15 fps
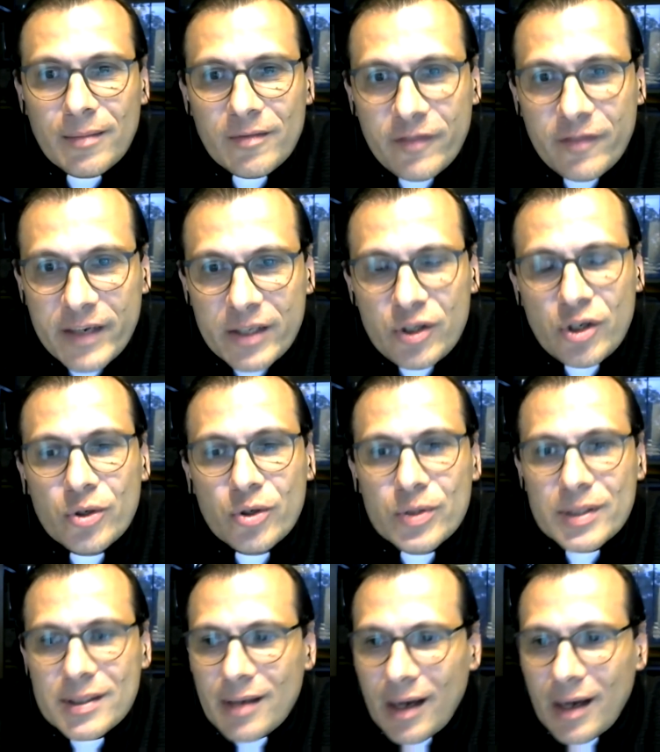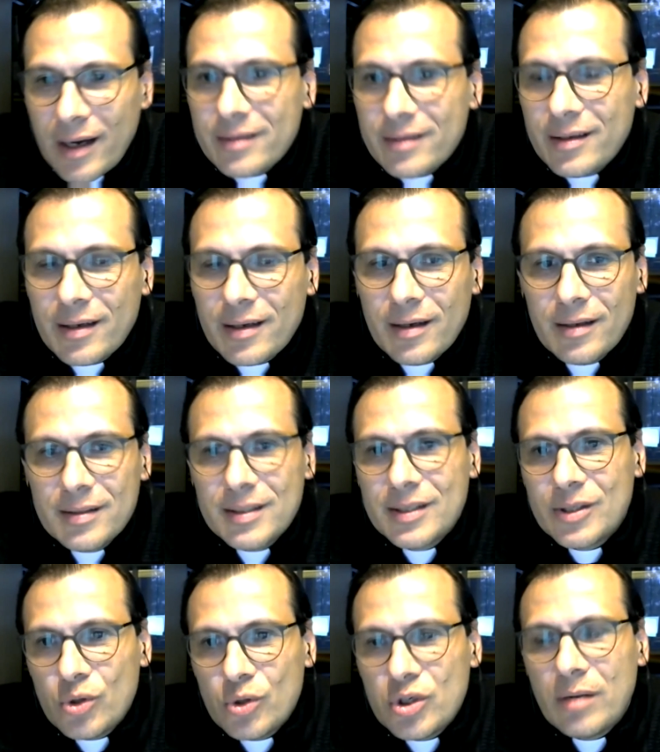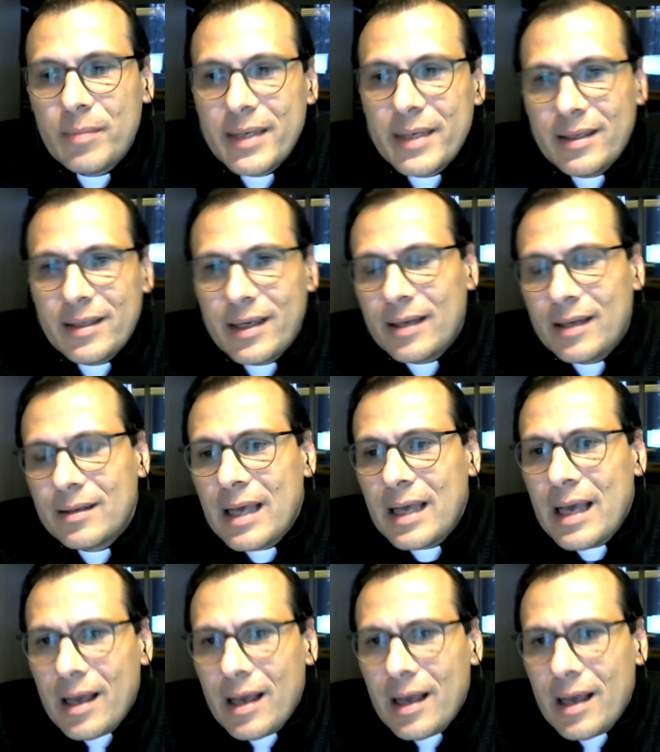videos, articles, social media,